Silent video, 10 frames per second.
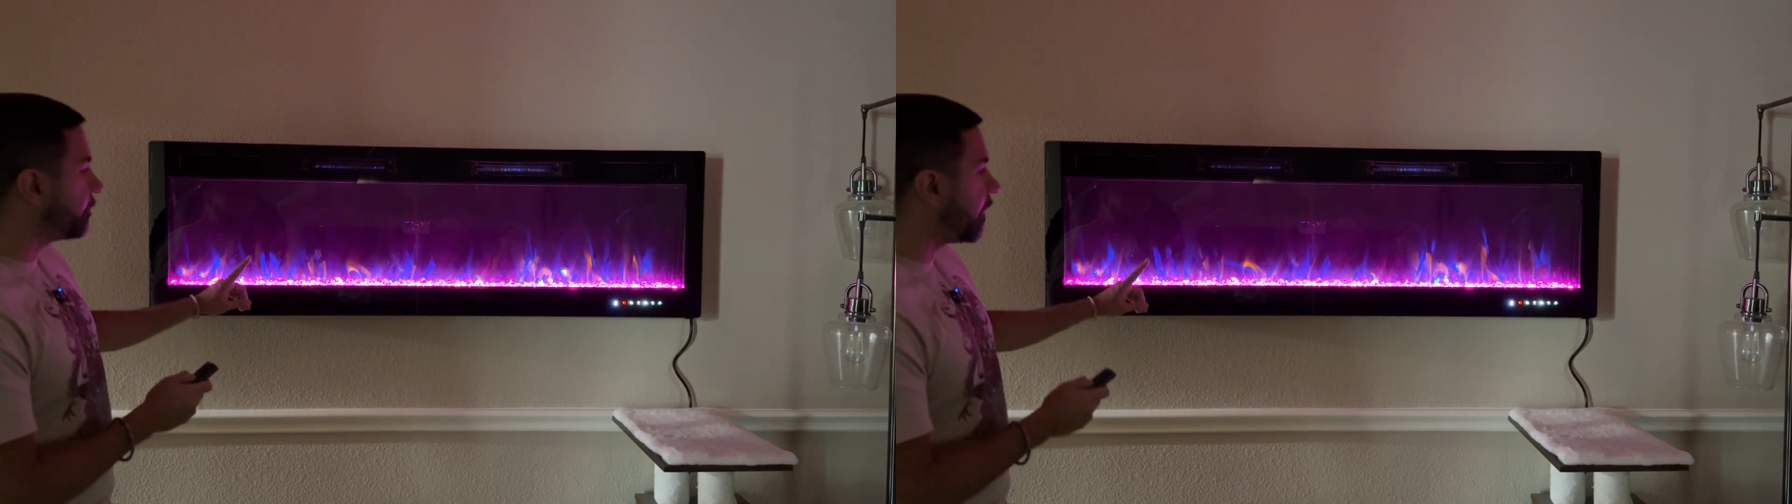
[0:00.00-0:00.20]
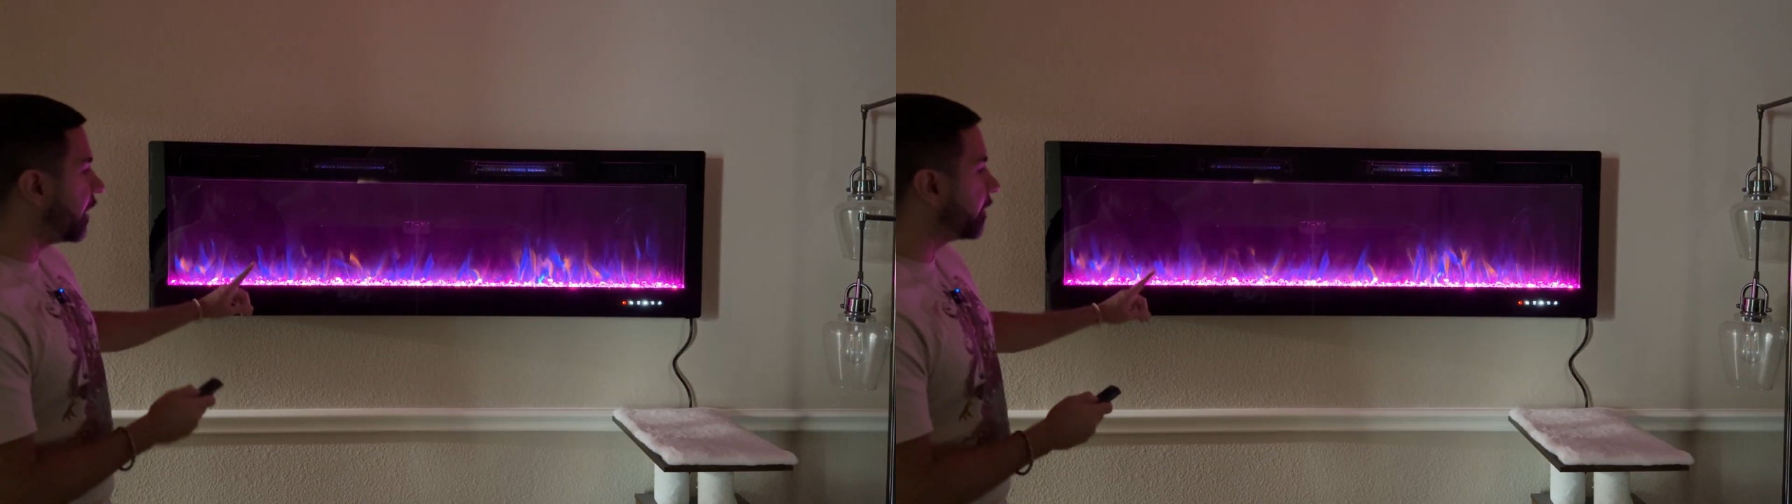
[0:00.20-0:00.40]

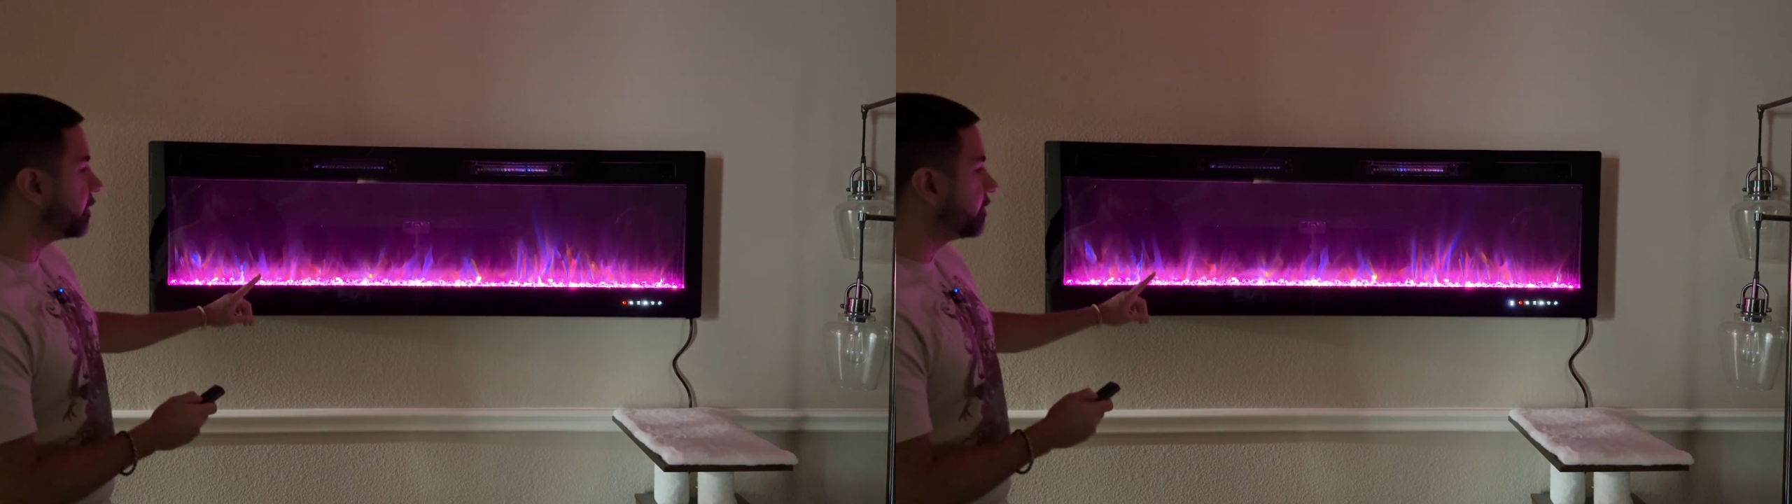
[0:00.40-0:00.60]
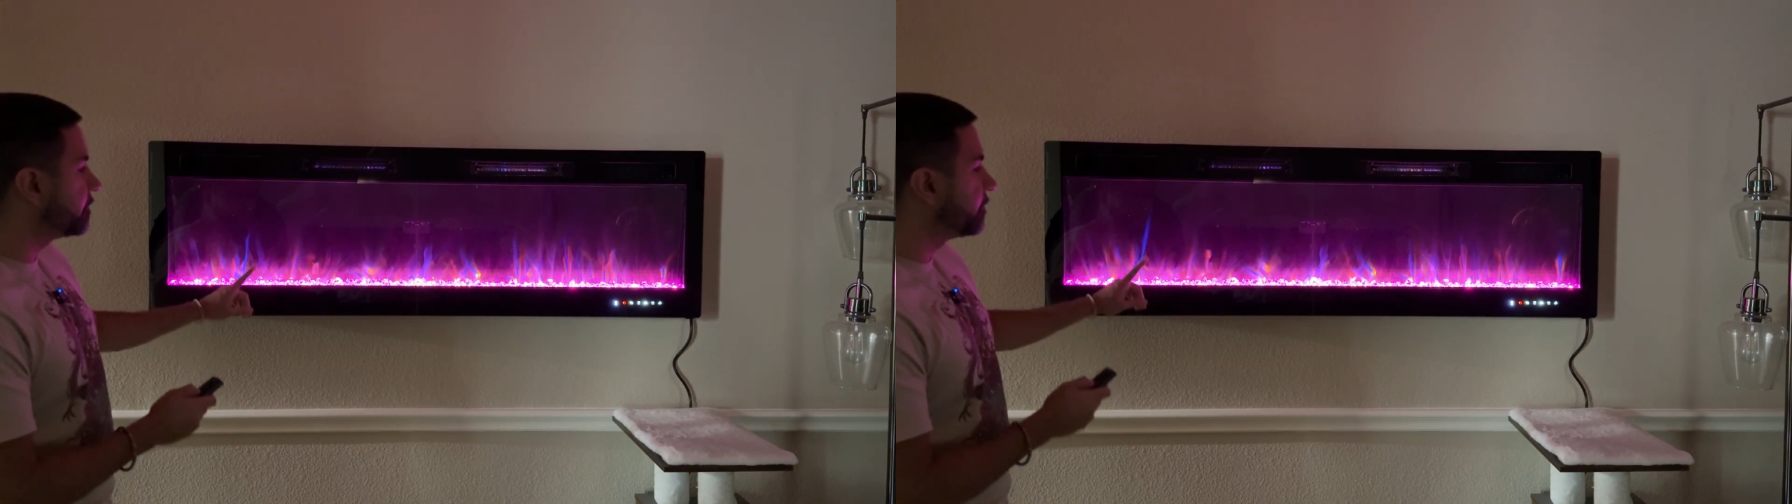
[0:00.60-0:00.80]

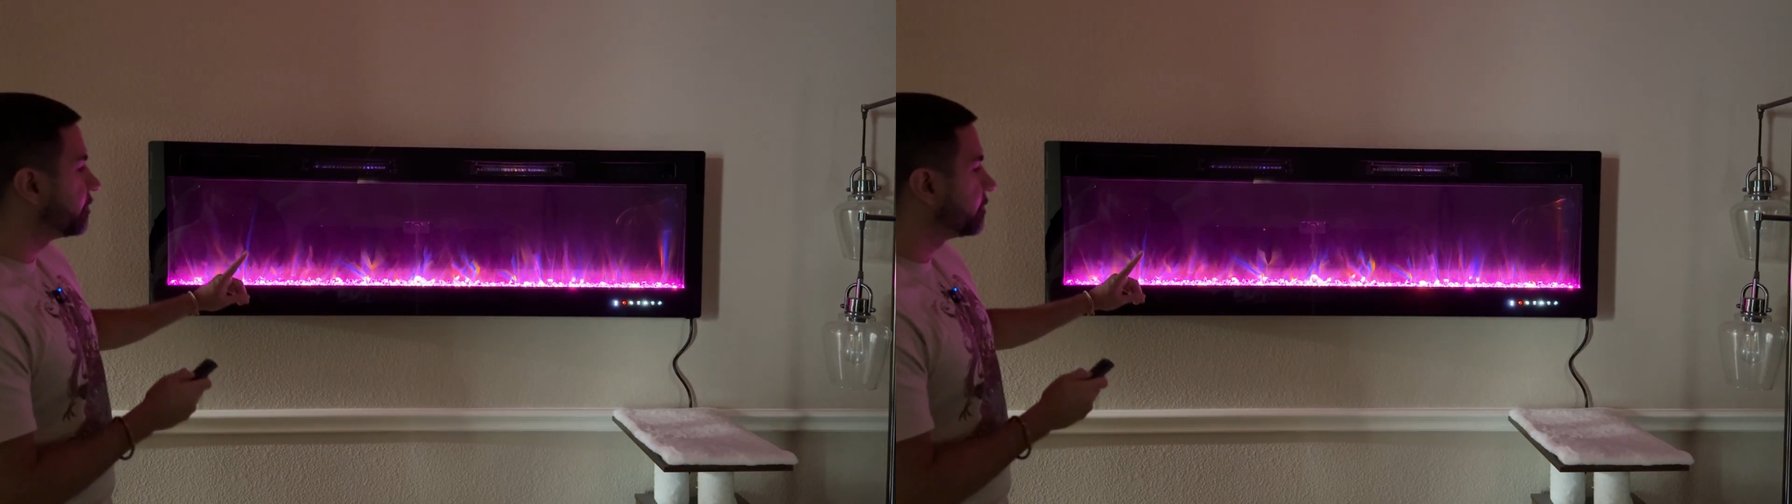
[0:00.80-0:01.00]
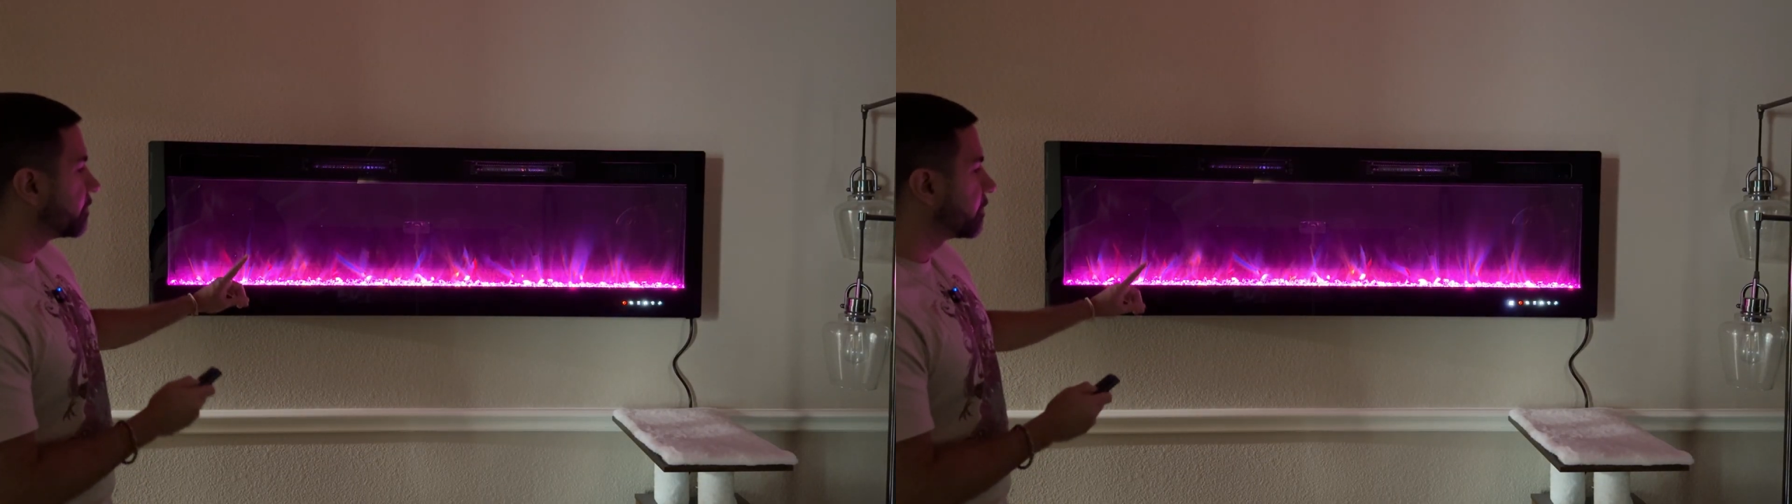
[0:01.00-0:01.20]
fire,
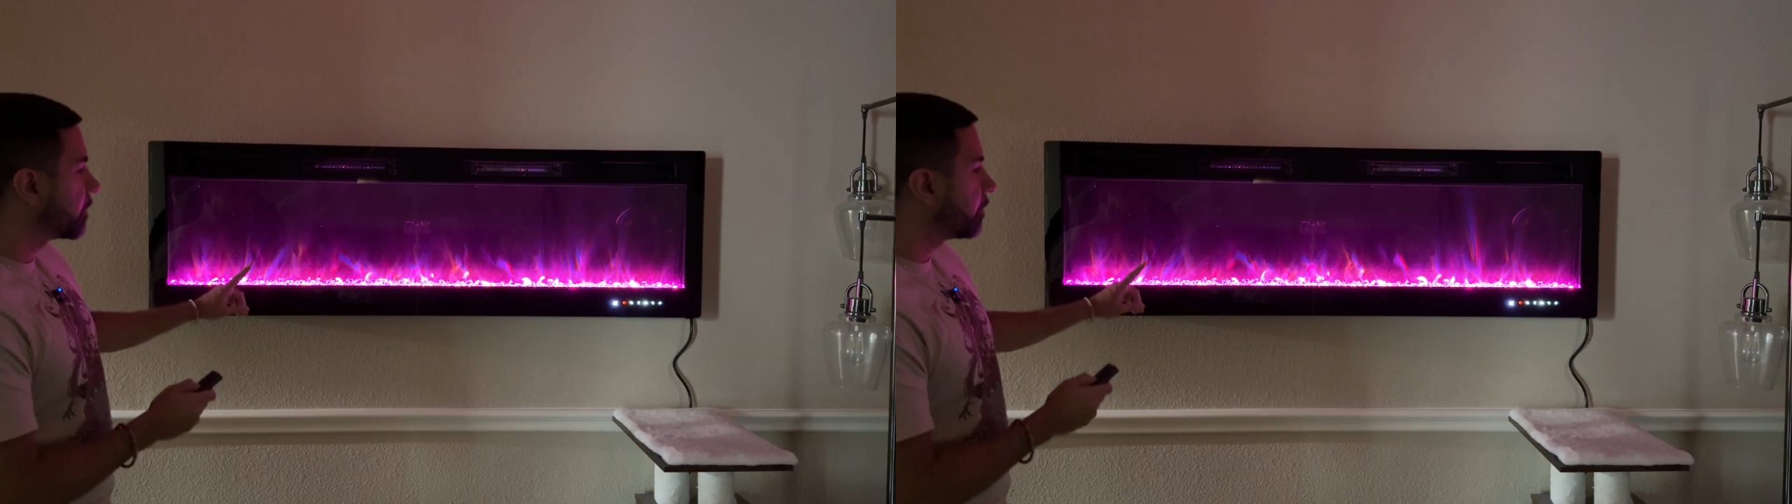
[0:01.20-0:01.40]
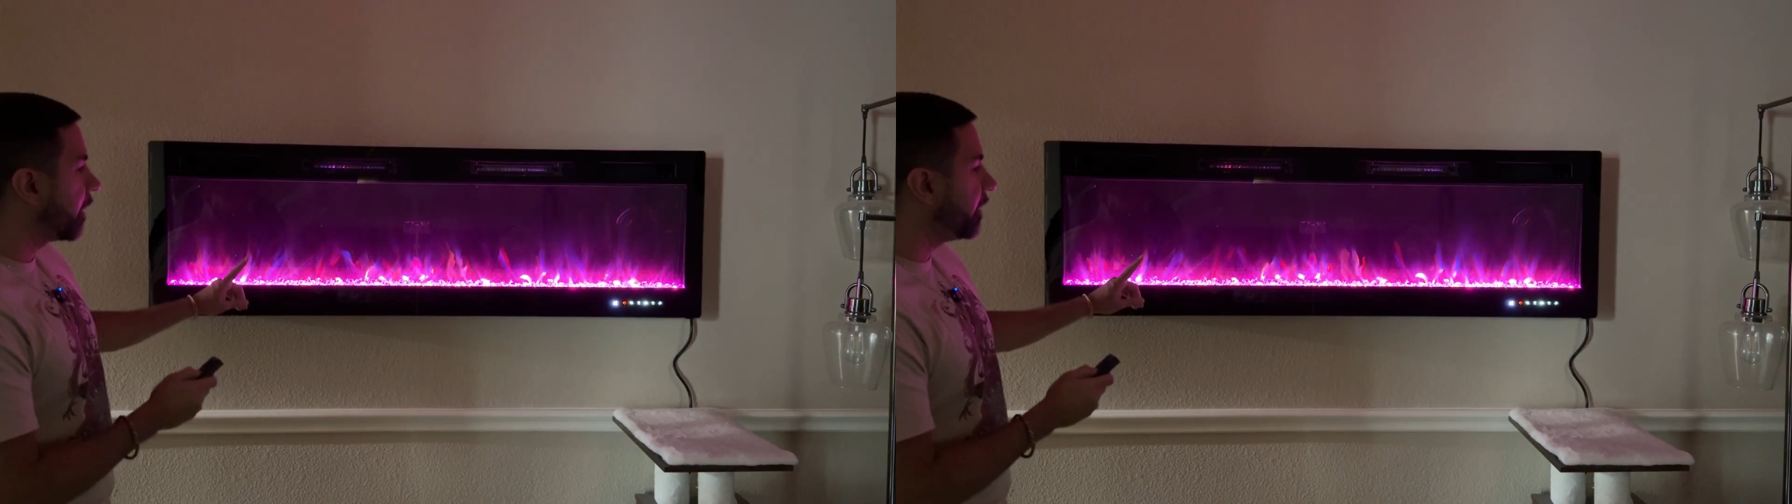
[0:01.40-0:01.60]

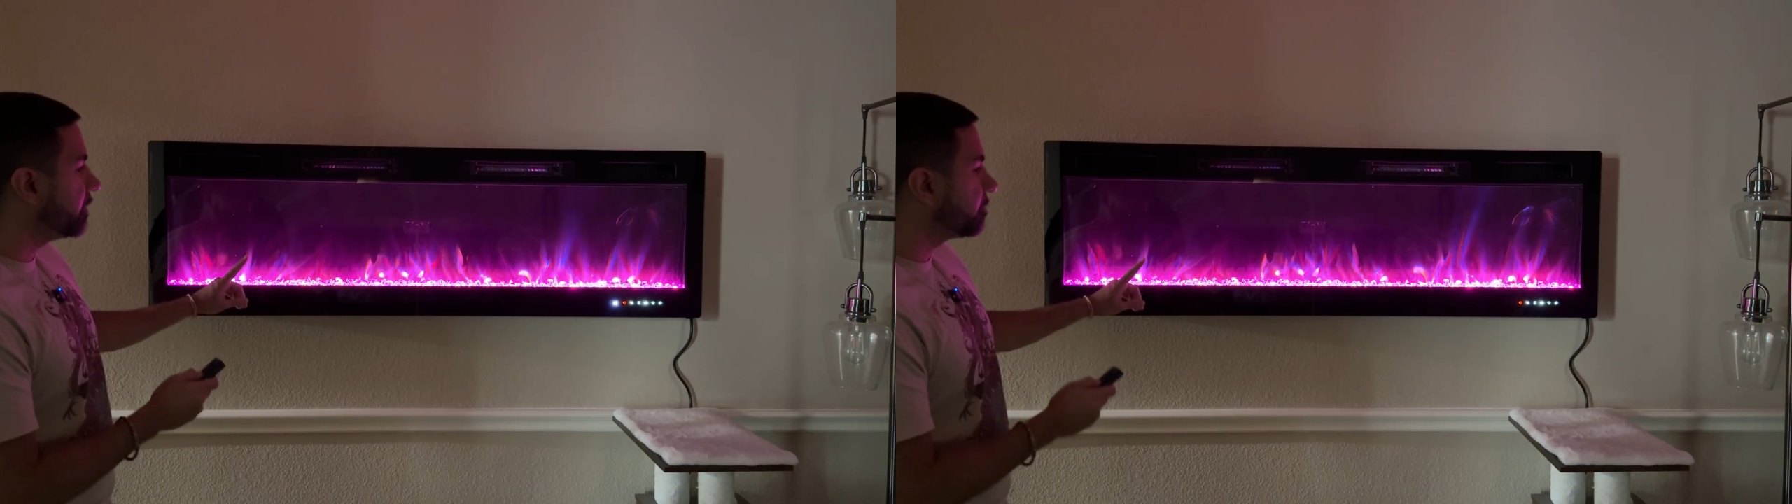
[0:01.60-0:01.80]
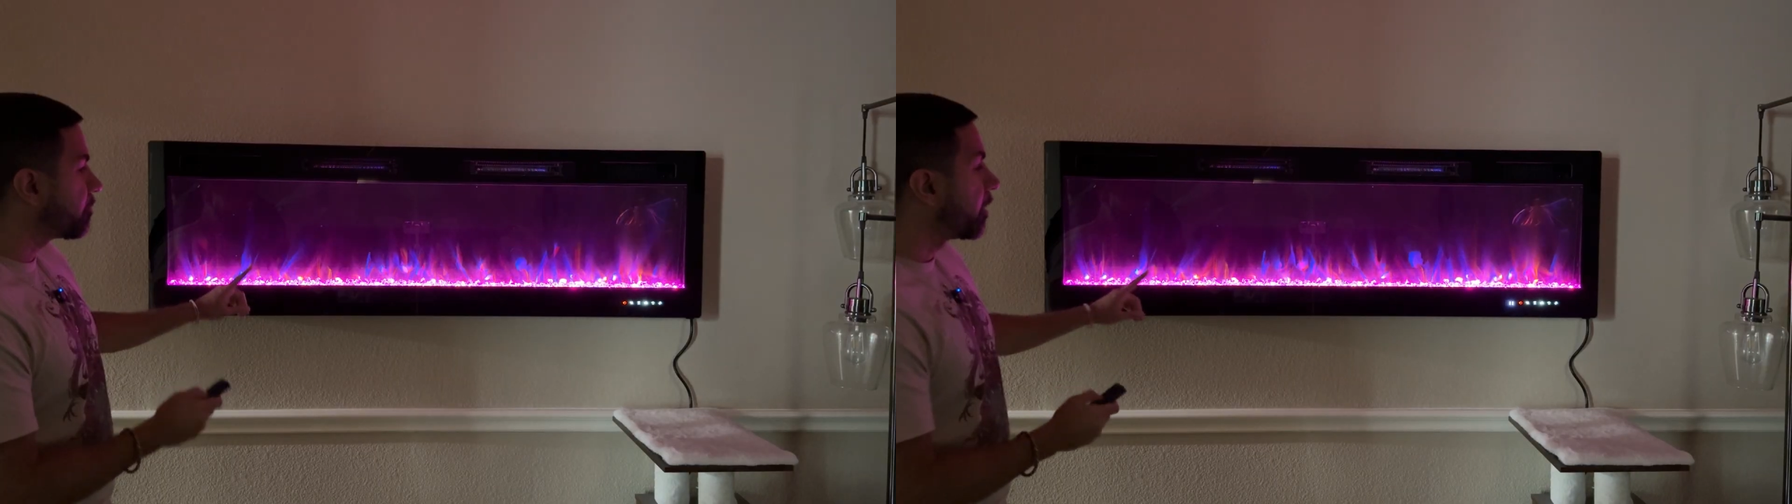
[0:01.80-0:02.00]
right?